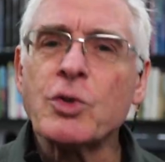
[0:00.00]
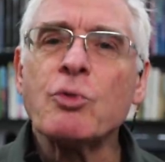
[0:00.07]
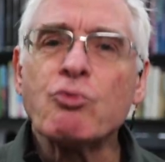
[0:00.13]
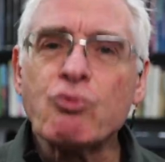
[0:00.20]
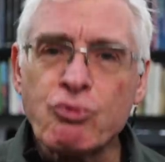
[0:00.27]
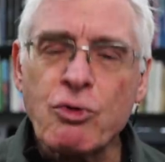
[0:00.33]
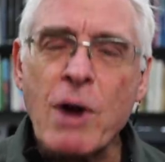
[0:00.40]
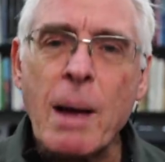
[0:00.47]

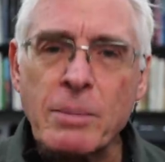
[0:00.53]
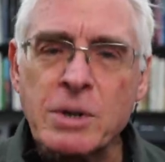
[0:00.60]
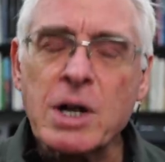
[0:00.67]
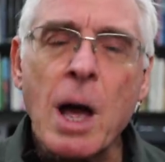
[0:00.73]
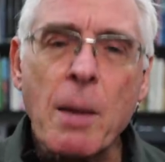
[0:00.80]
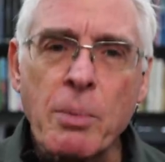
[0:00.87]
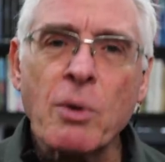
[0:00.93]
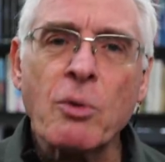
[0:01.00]
Wrapped
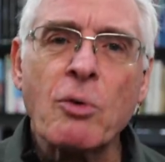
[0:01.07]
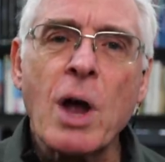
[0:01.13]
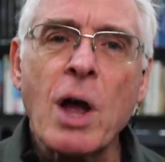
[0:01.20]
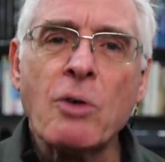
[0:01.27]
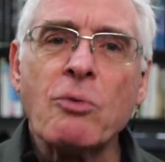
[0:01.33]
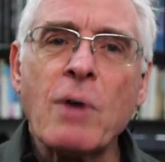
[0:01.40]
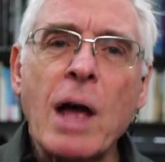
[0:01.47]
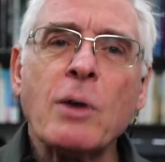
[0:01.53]
up
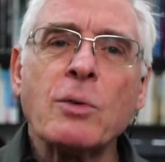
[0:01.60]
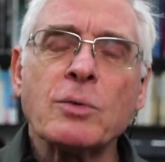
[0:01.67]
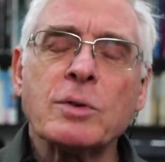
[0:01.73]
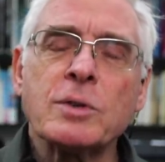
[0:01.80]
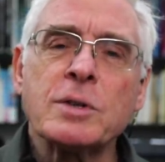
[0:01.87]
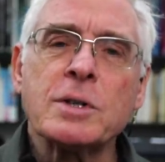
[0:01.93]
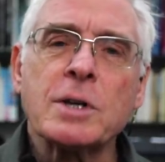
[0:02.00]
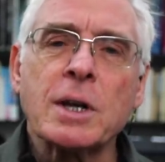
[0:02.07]

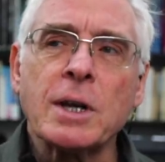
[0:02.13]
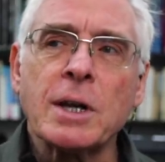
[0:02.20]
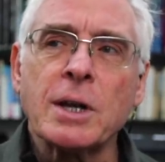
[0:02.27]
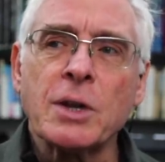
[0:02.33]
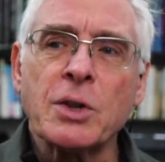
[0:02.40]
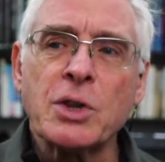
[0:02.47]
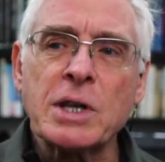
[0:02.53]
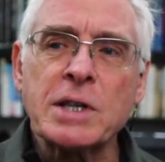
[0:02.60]
around
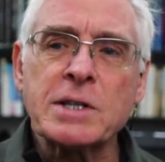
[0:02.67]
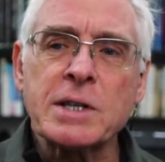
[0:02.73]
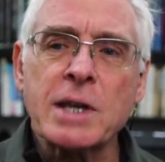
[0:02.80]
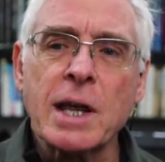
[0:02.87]
this